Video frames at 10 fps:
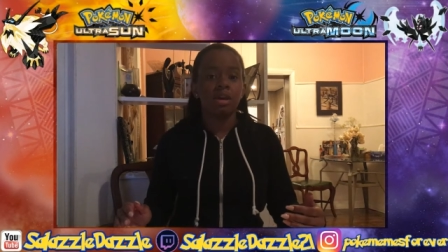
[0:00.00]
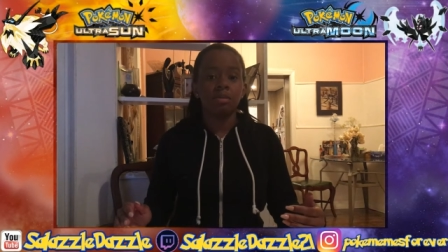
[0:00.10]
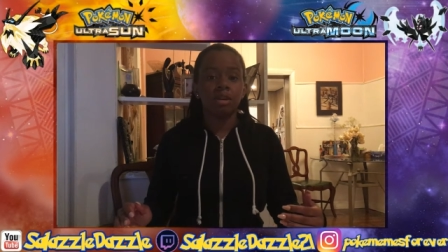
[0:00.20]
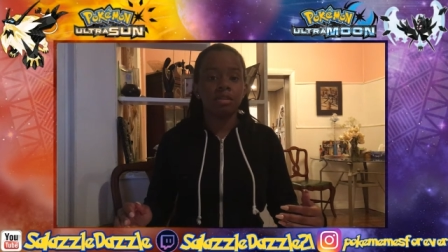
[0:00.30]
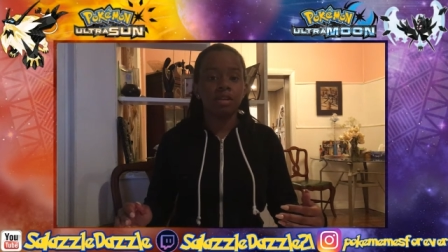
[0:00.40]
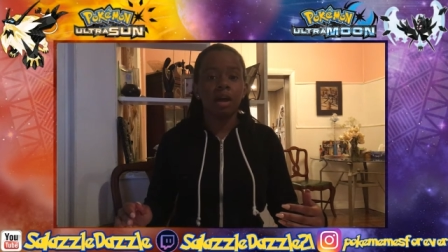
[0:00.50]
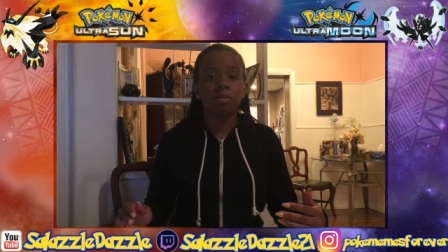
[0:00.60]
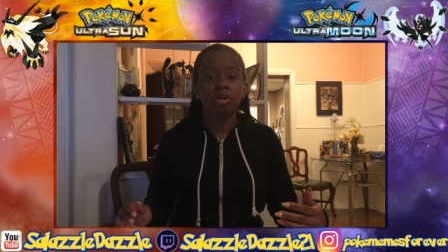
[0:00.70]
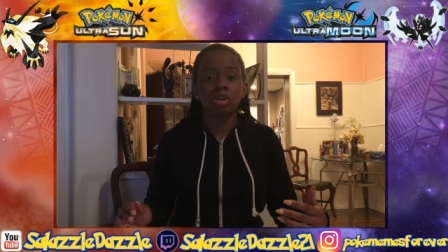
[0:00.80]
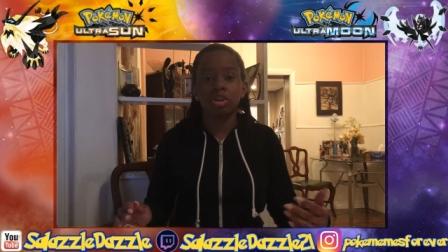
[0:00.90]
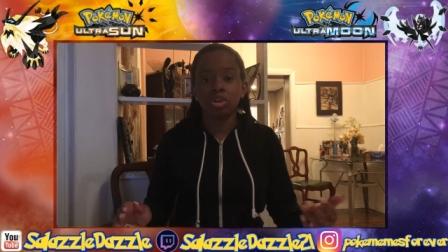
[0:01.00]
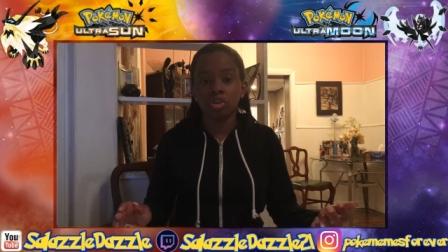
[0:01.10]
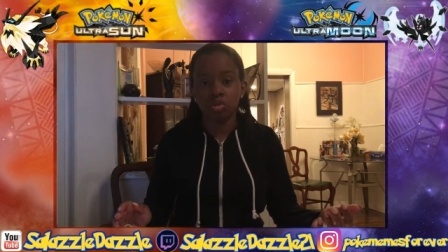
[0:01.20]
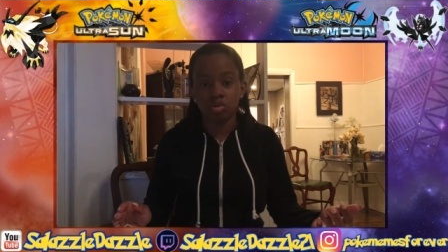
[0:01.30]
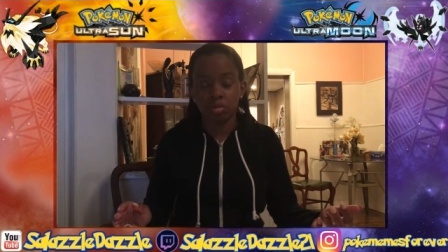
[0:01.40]
because I'm a
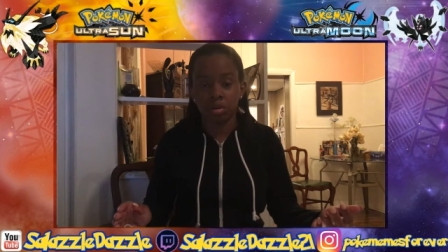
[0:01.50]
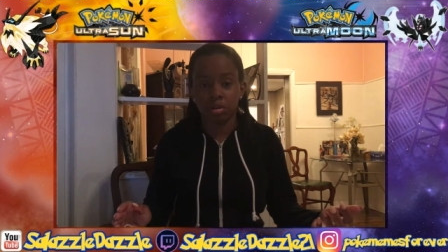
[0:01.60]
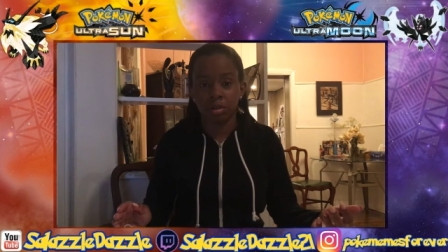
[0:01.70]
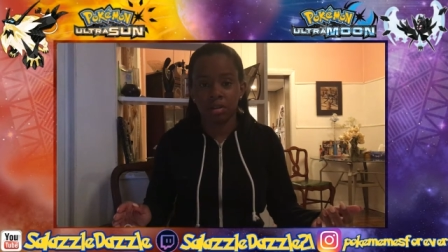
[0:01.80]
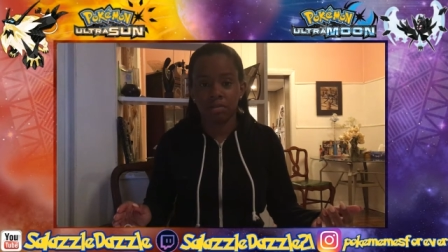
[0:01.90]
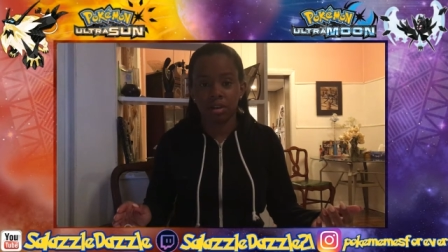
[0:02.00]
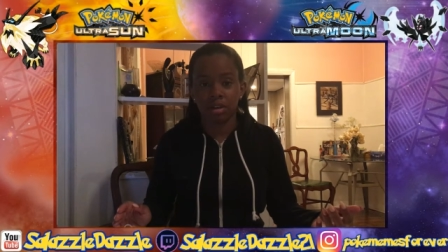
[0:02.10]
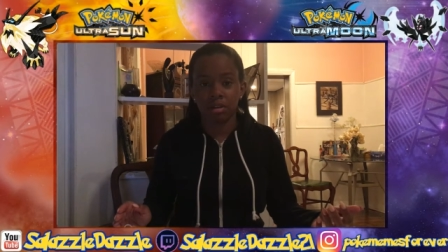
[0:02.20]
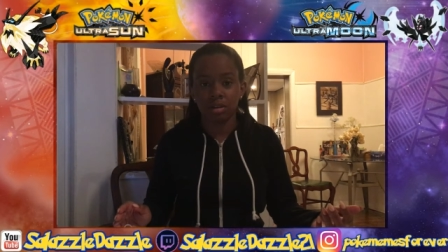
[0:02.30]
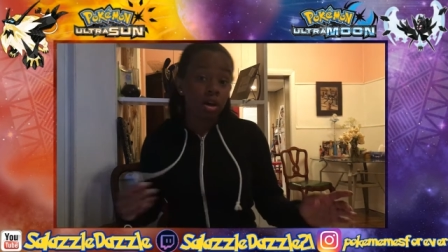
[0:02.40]
huge Pokemon fan.